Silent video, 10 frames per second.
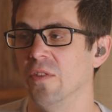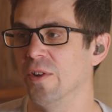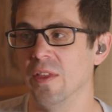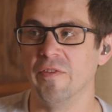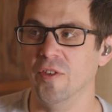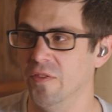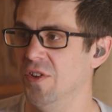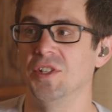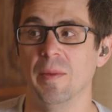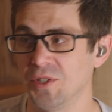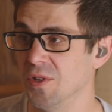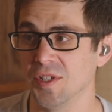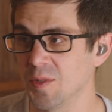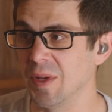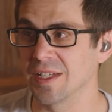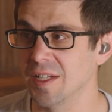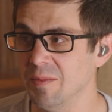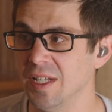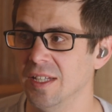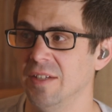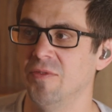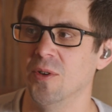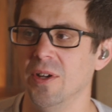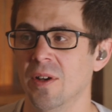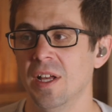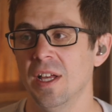So if you're on the full version, I'm sure it just makes it immediately for you.